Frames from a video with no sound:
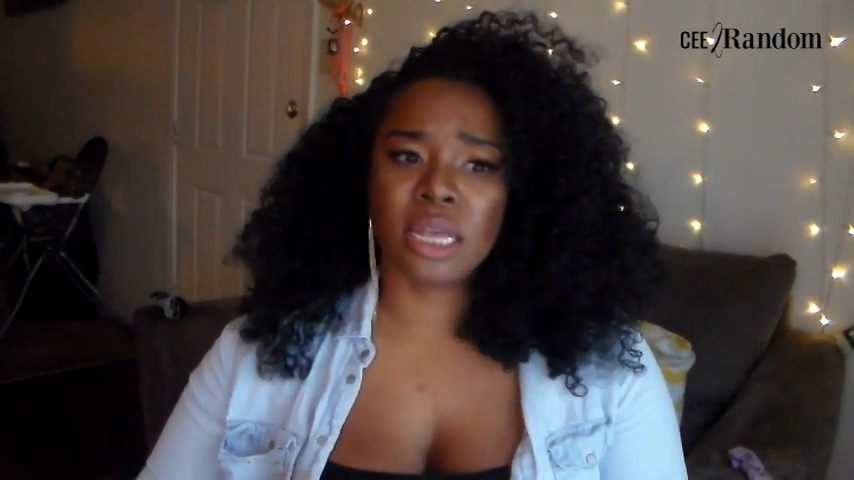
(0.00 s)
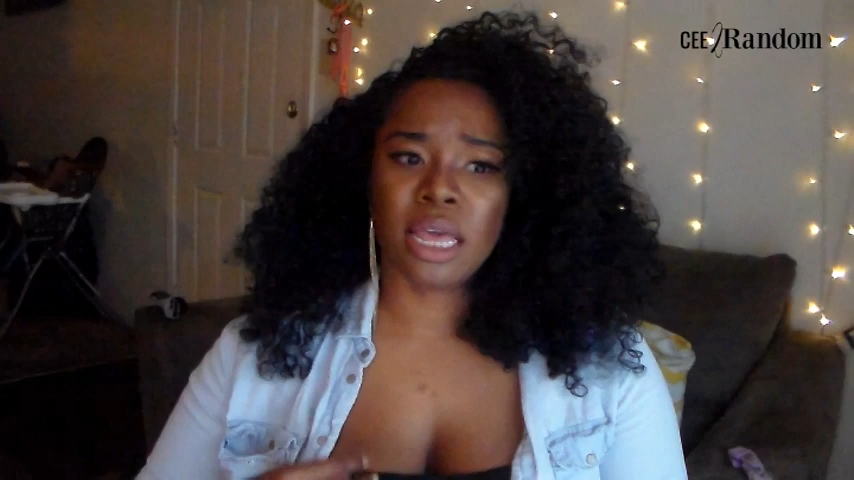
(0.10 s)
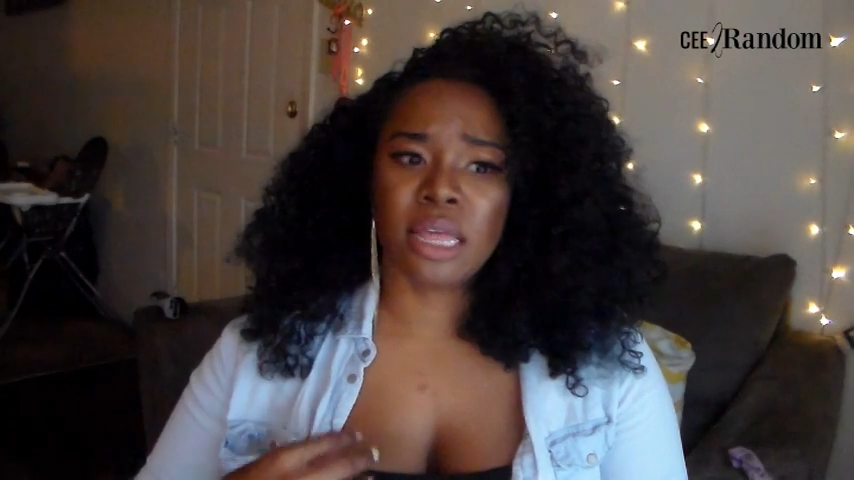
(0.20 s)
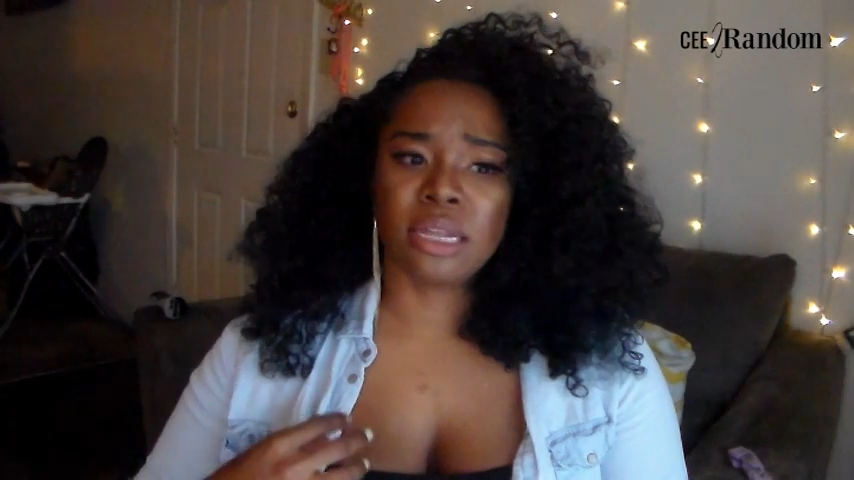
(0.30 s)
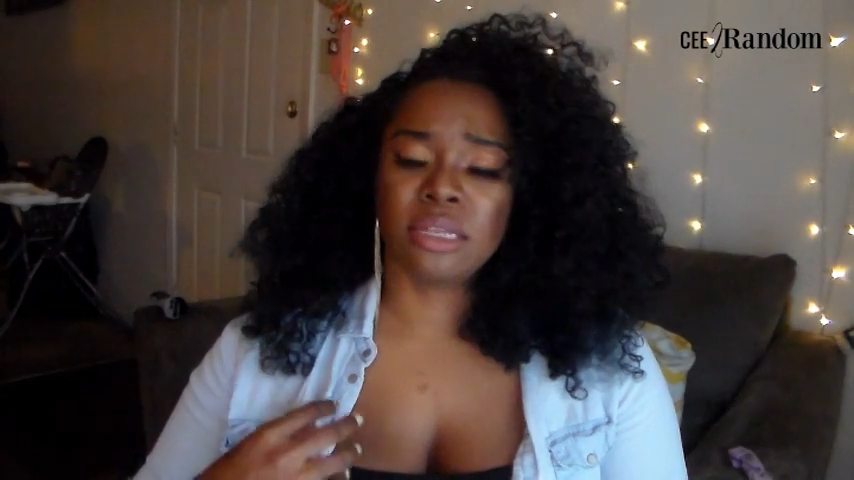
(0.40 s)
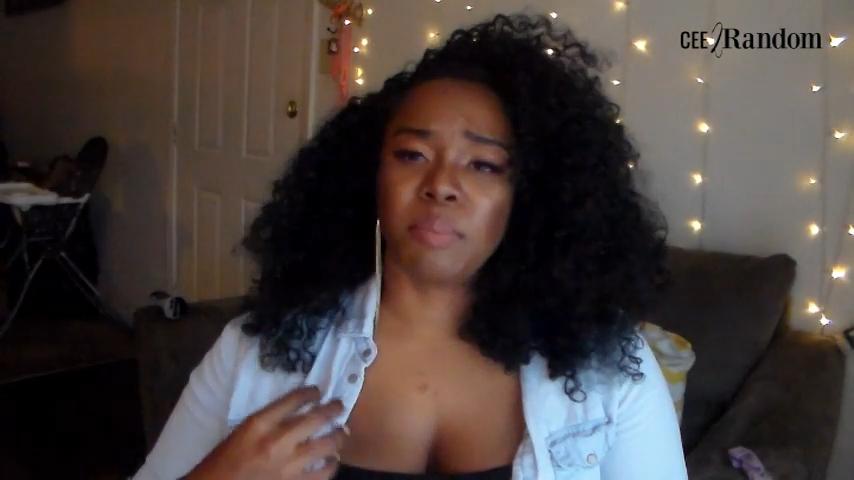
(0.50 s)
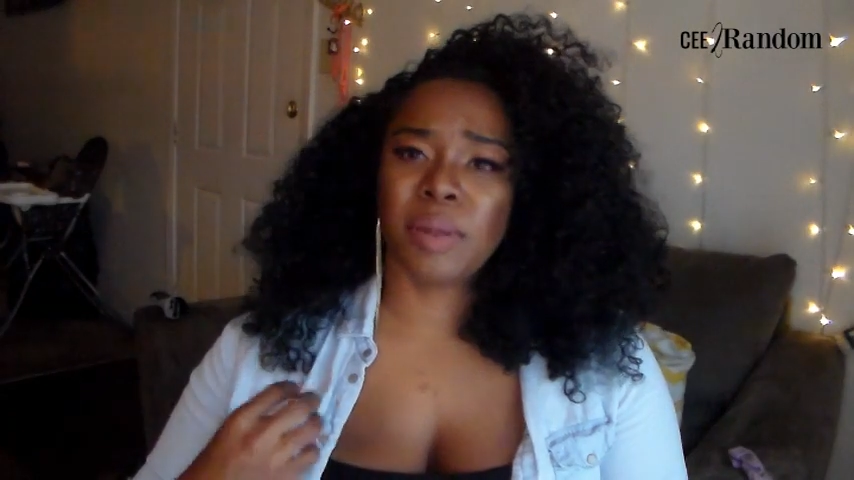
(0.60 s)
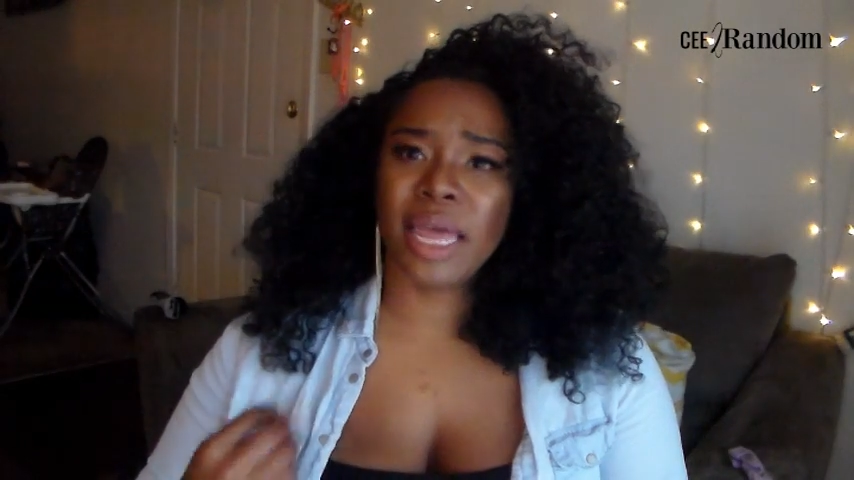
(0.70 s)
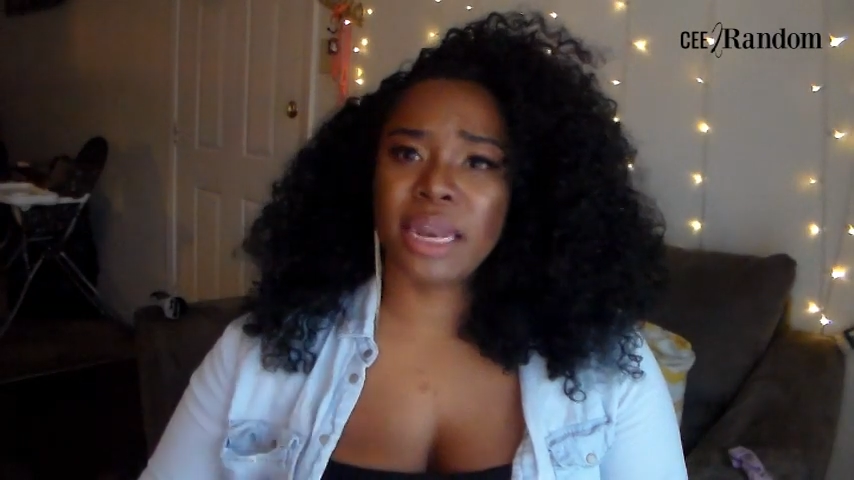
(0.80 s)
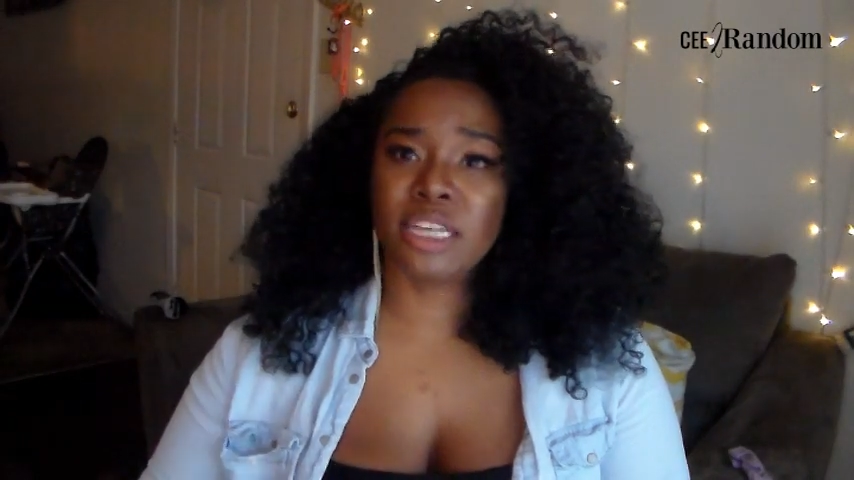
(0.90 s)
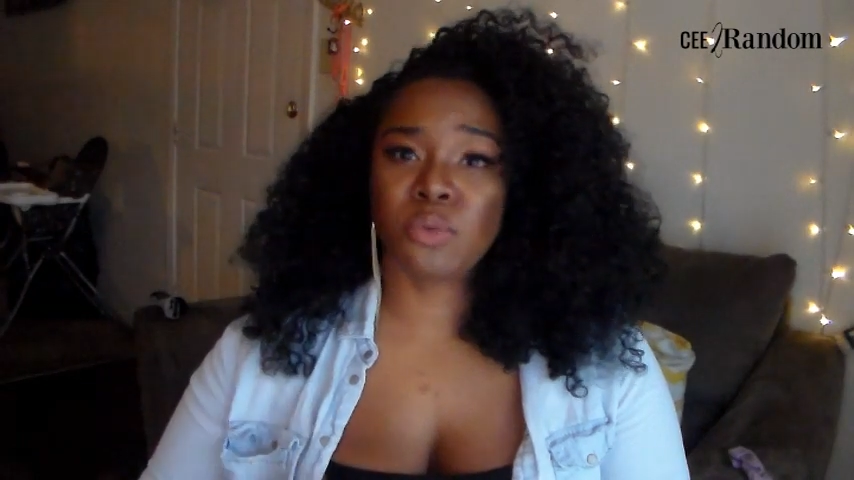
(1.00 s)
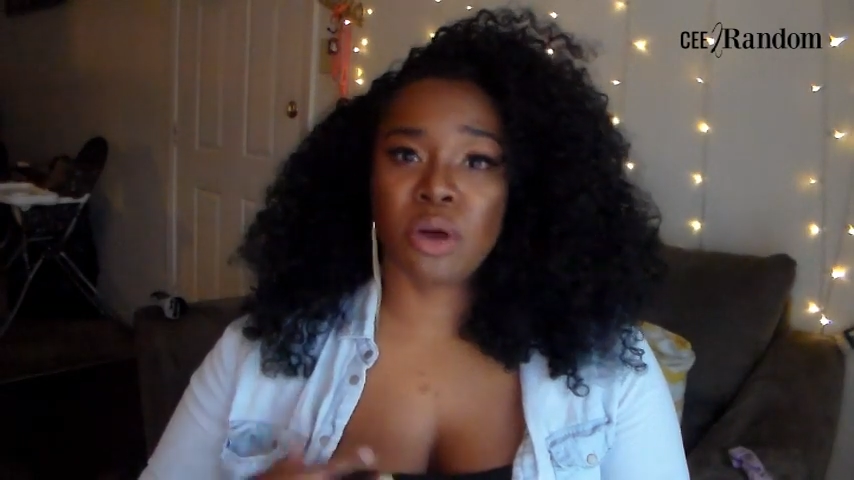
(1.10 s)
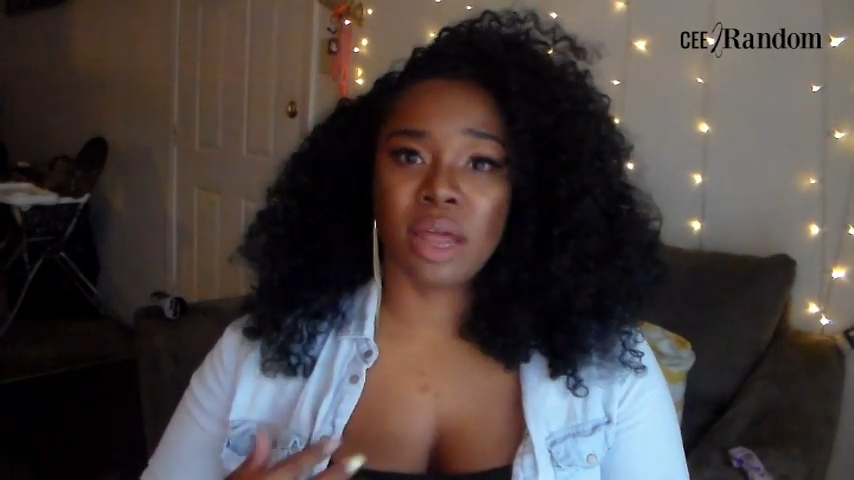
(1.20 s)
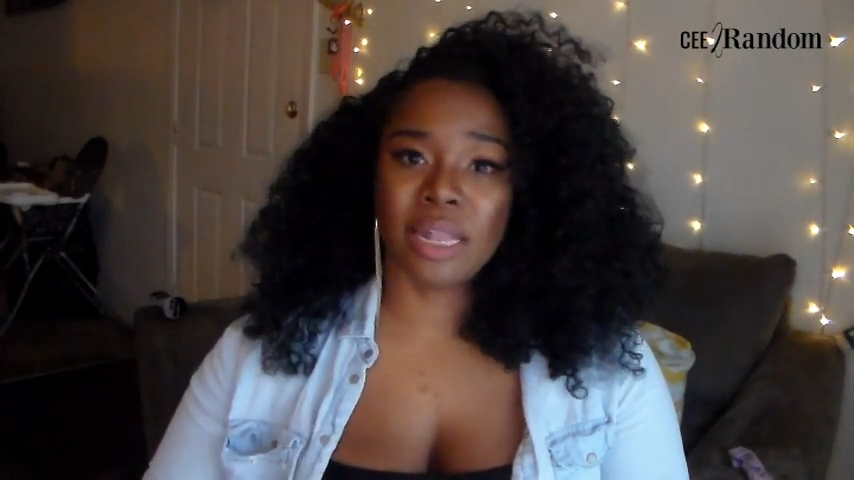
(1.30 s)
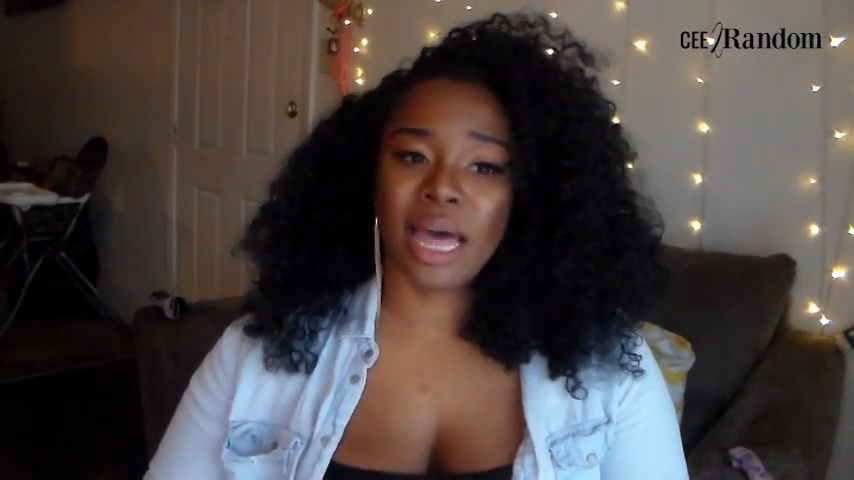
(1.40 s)
and the planets
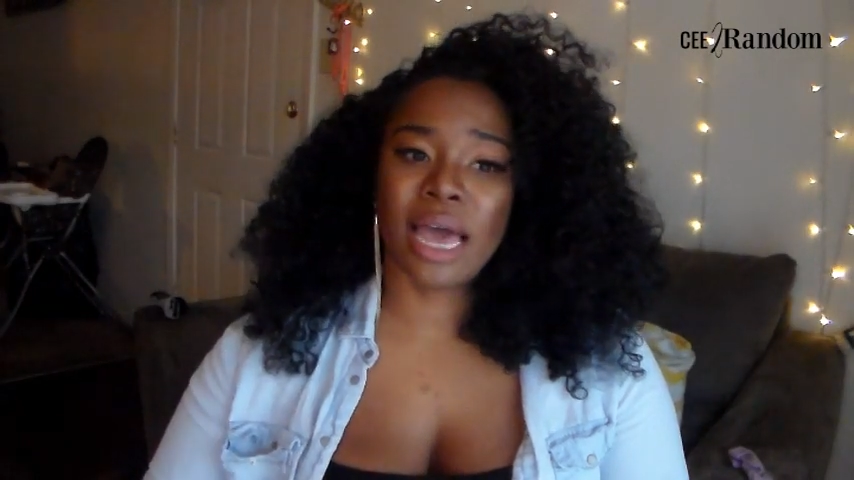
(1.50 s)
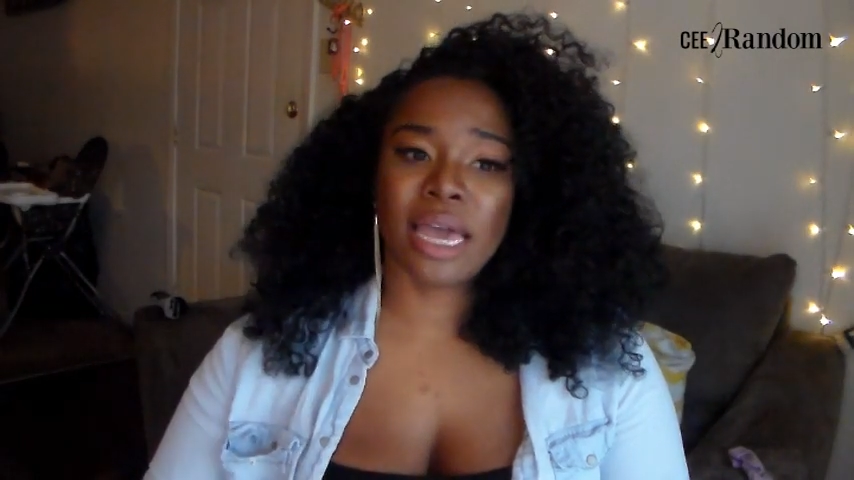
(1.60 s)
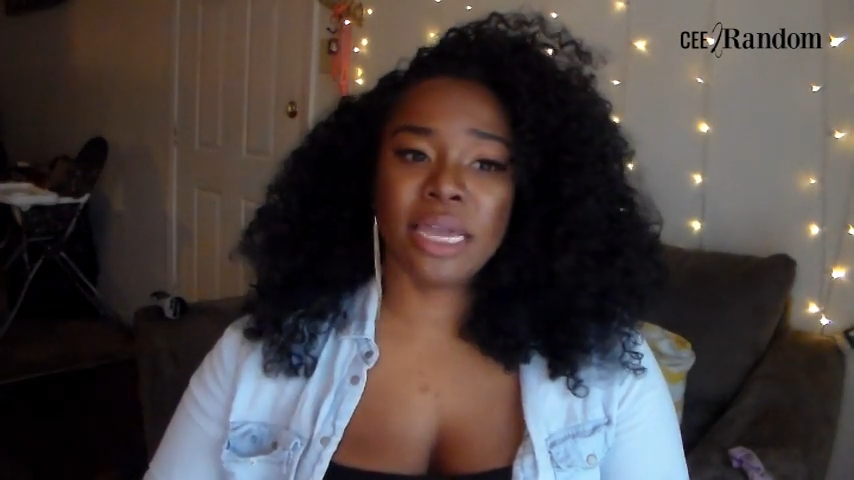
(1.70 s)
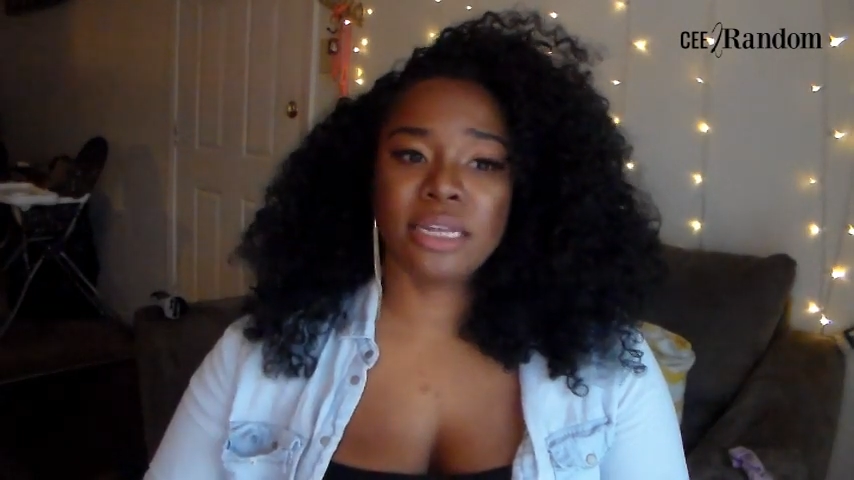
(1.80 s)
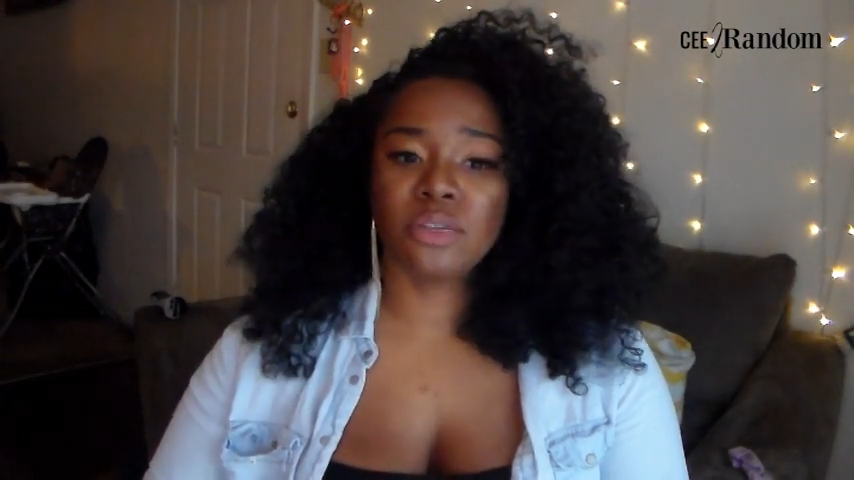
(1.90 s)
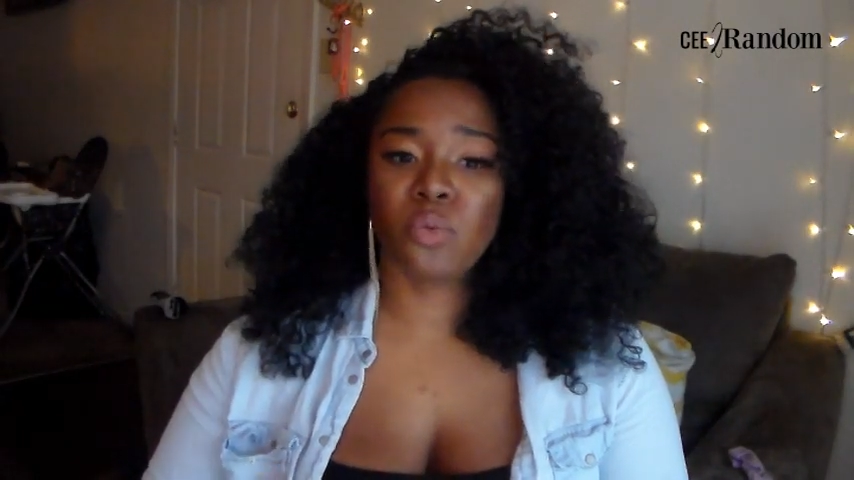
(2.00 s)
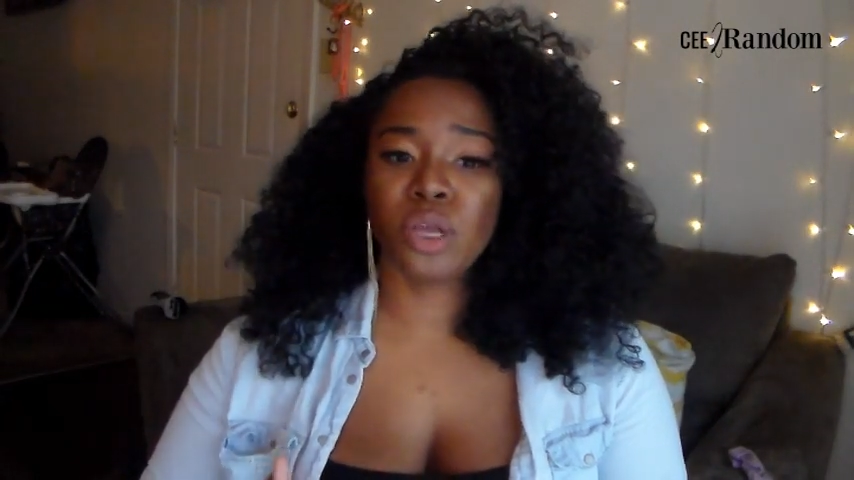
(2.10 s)
were aligned